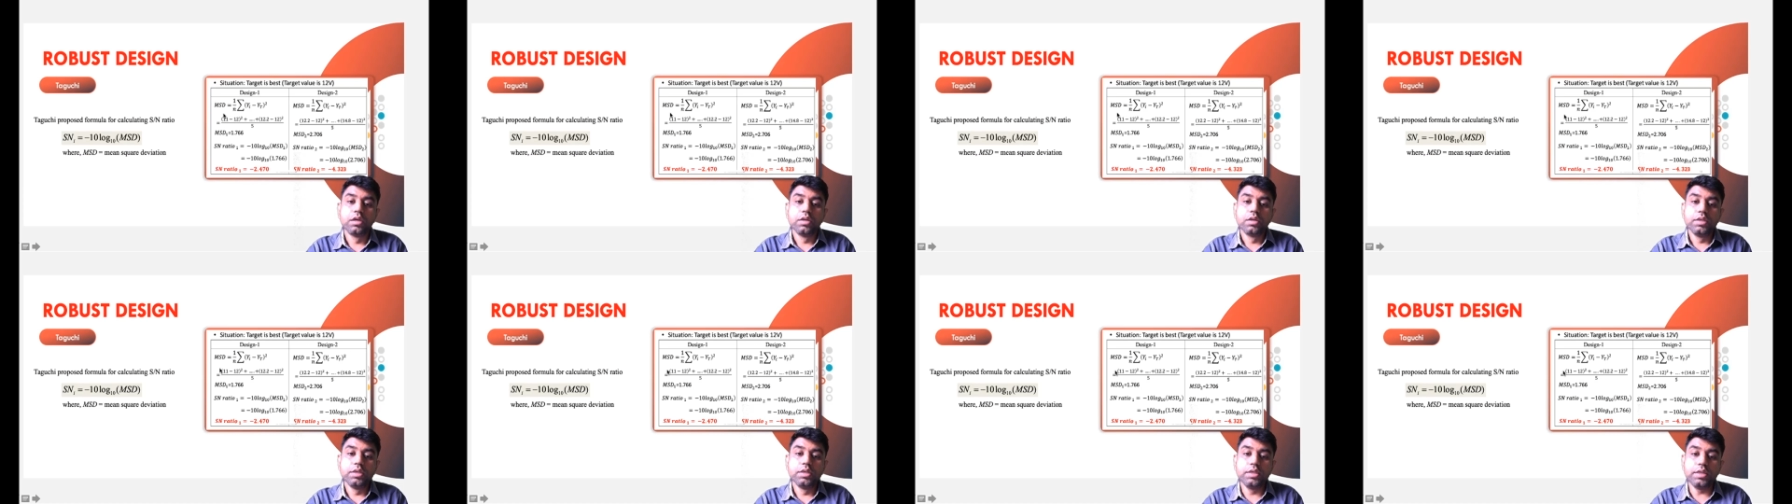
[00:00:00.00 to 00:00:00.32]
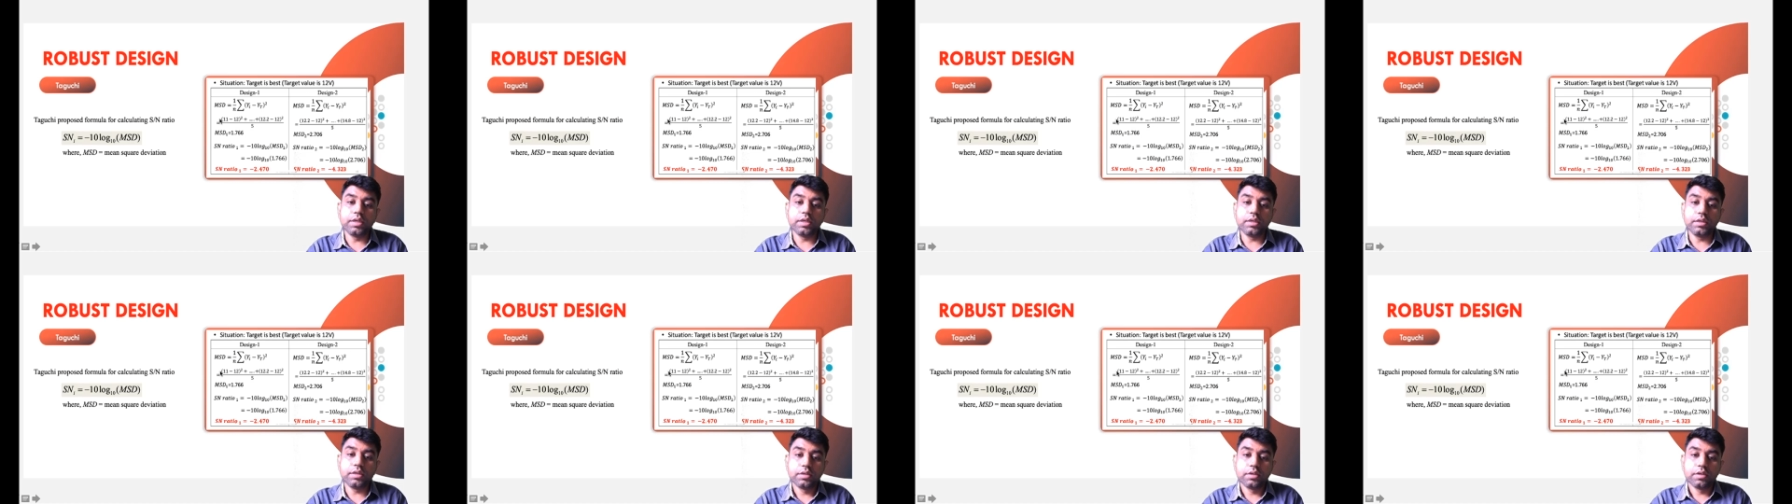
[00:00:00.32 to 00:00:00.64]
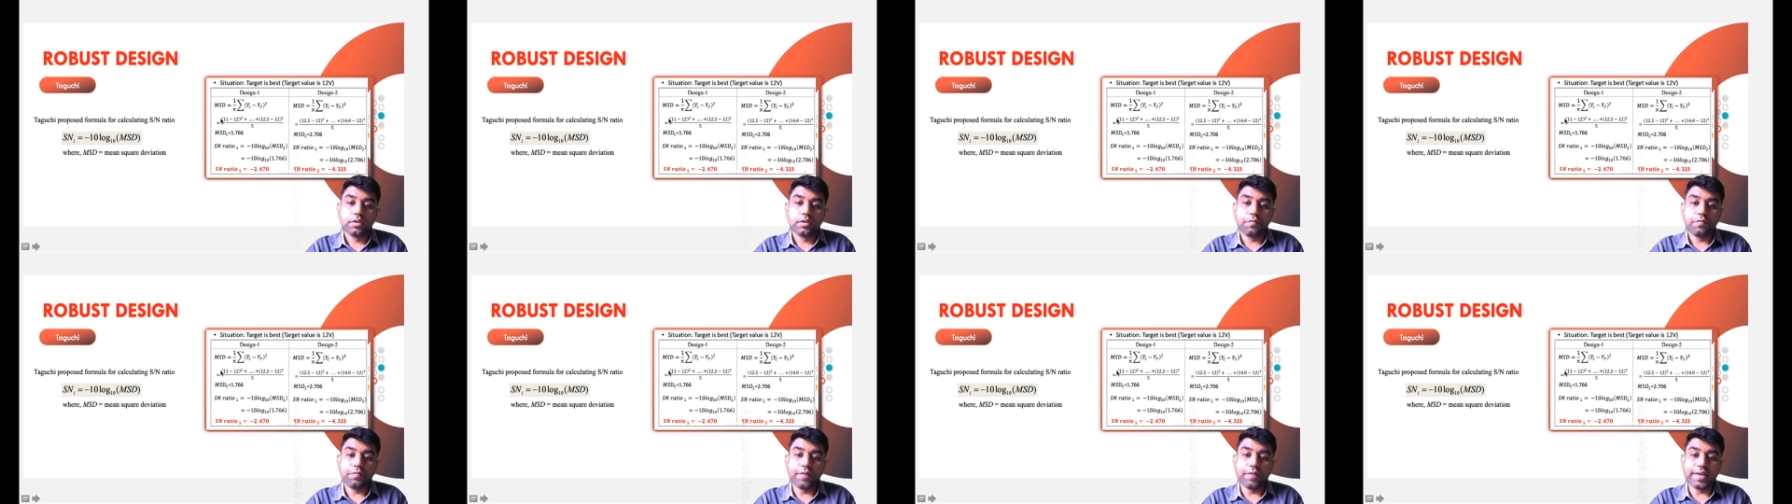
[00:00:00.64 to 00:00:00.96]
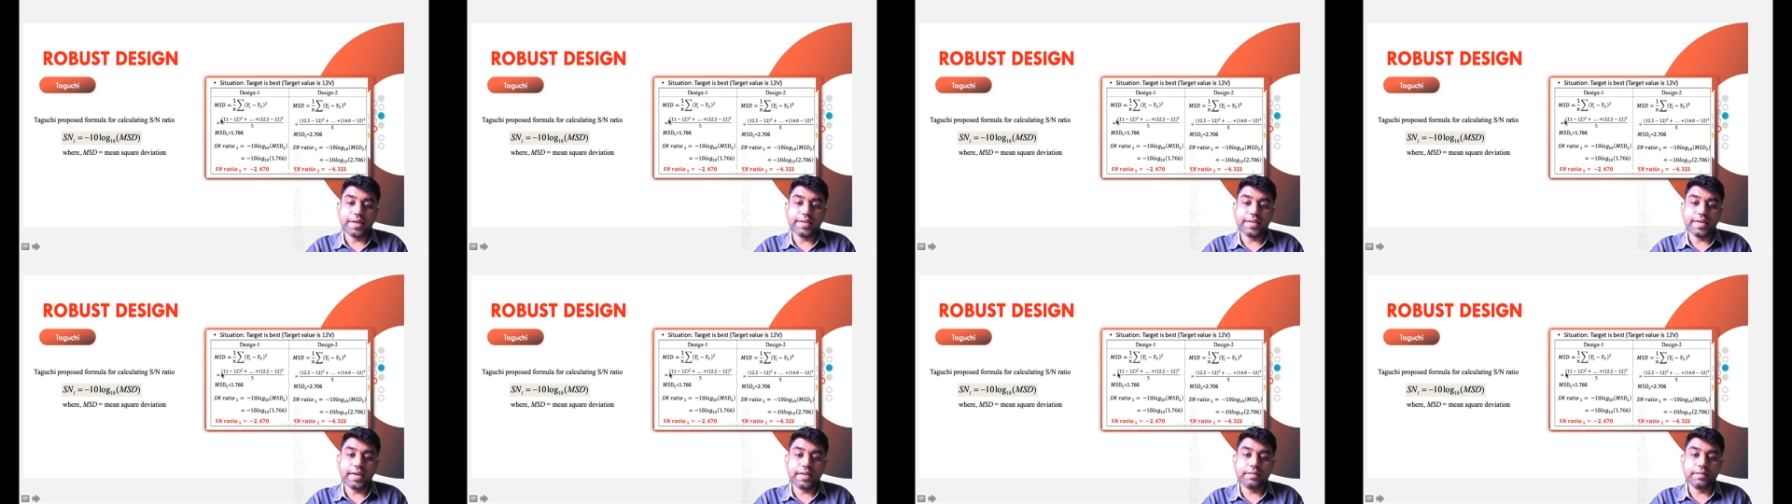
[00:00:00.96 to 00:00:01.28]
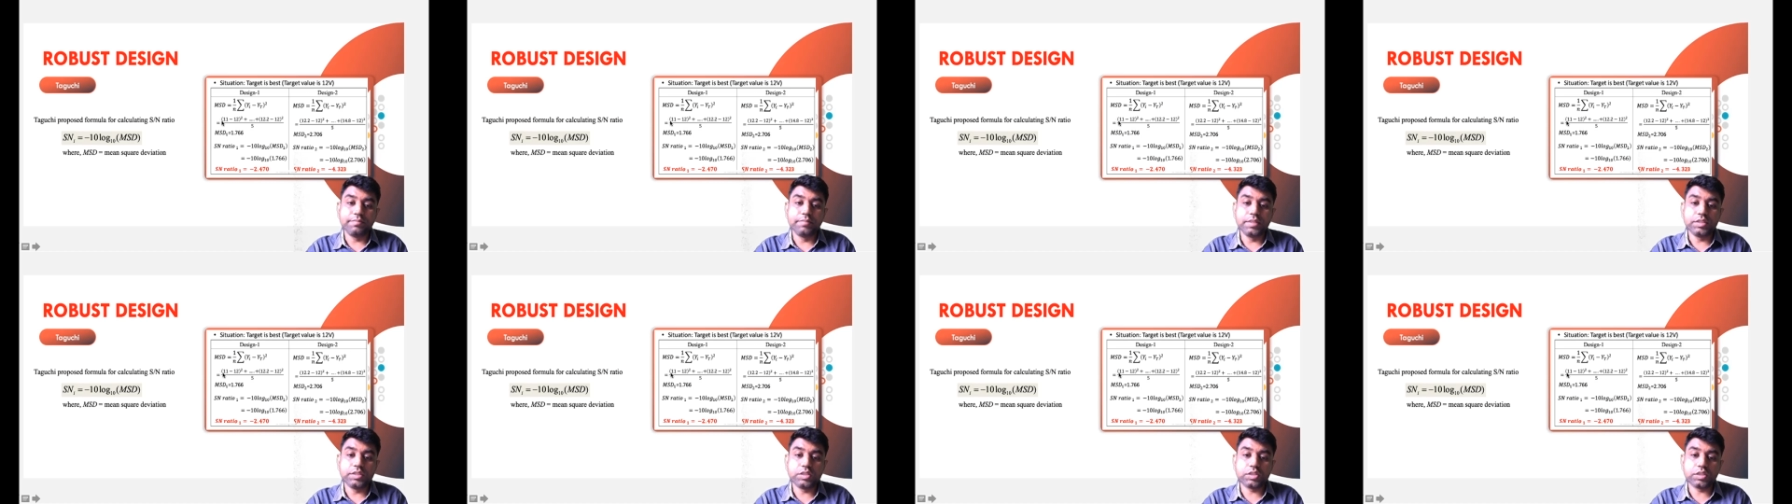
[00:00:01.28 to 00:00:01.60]
Here yi
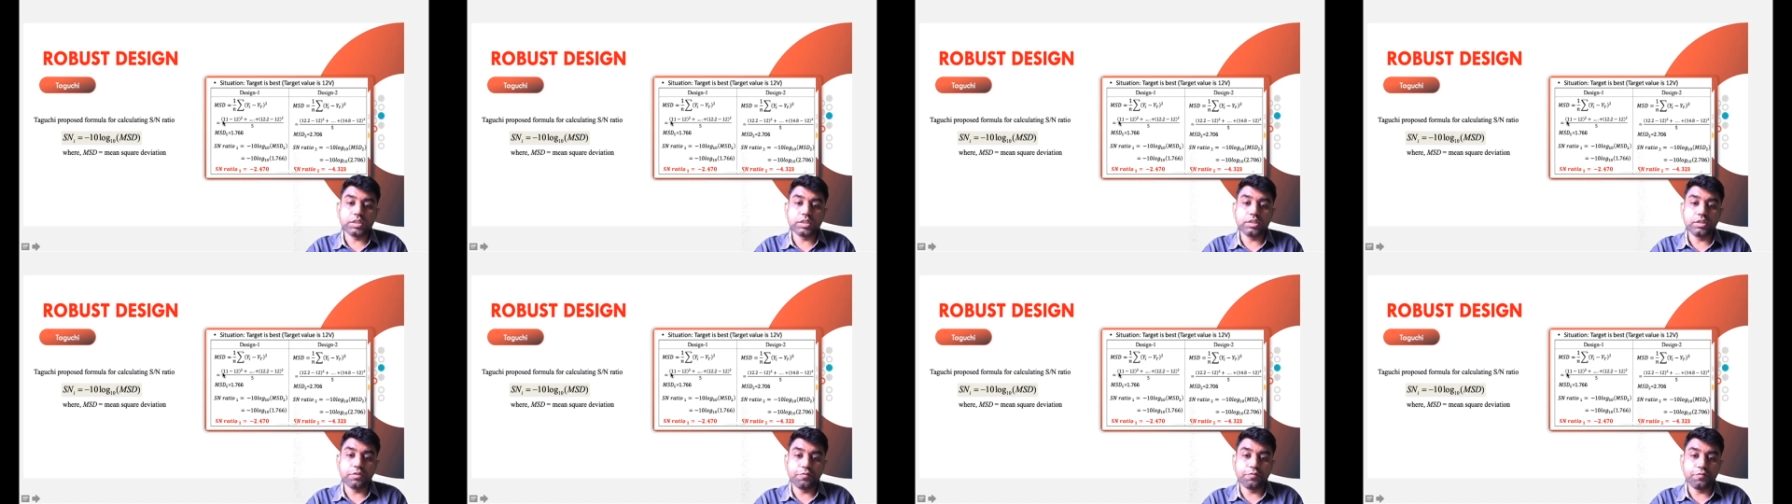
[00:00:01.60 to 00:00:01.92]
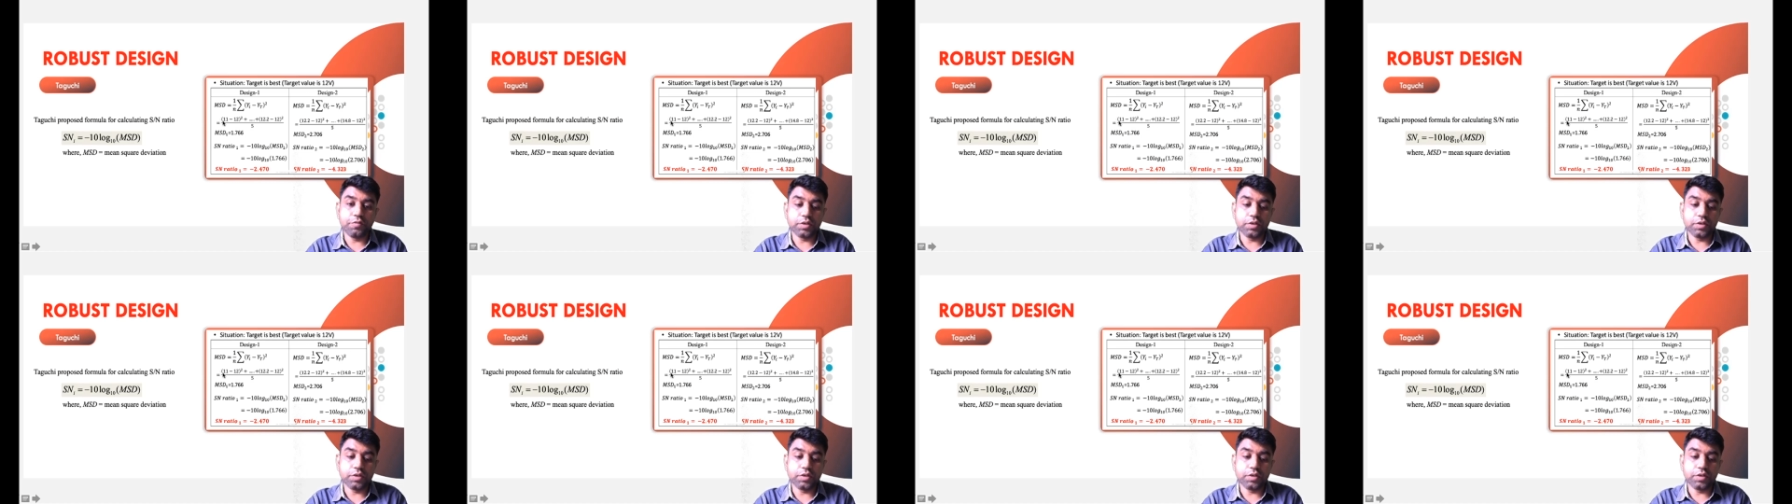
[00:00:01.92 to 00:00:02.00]
means in the